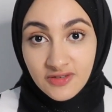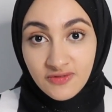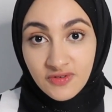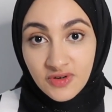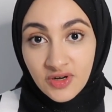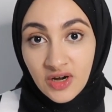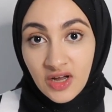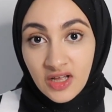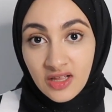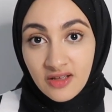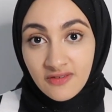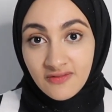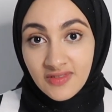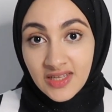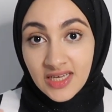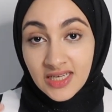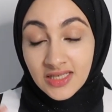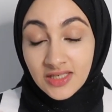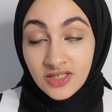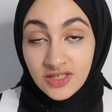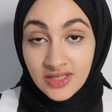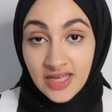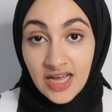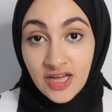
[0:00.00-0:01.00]
for all of the
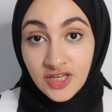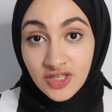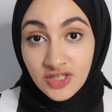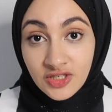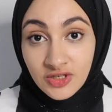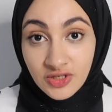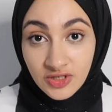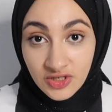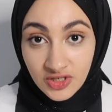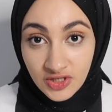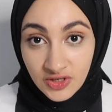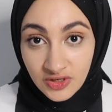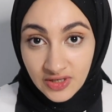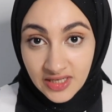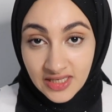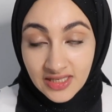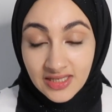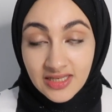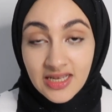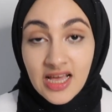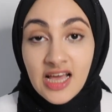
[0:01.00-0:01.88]
international students.